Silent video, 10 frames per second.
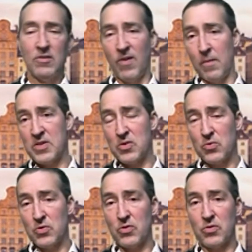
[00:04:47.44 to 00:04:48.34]

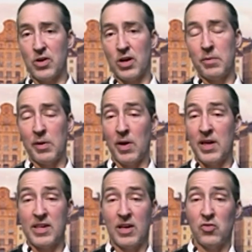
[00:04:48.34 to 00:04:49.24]
Pharmaceuticals are going to be
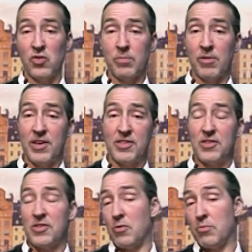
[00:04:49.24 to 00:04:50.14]
raising drug
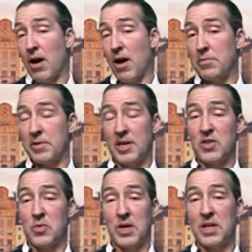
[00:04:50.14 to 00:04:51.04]
prices. So probably in
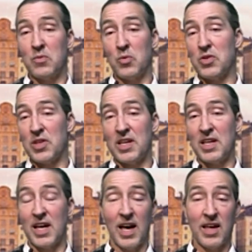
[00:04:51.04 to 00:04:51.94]
Sweden, we'll
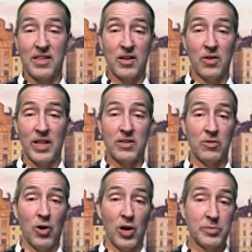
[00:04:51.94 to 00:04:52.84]
see, as you know, that's a
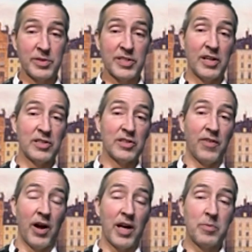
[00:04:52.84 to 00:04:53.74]
large percentage of
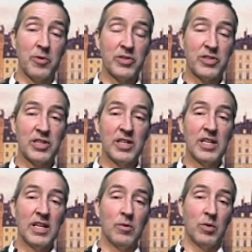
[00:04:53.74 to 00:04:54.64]
our exports.
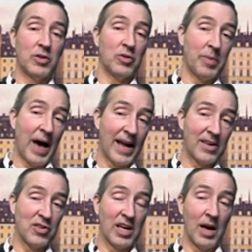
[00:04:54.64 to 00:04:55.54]
We do the
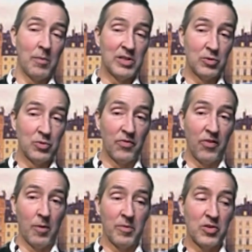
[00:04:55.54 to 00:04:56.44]
packaging and we do the
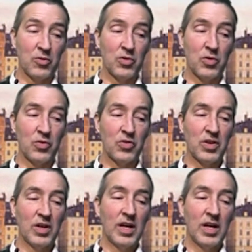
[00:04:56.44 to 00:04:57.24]
pharmaceuticals.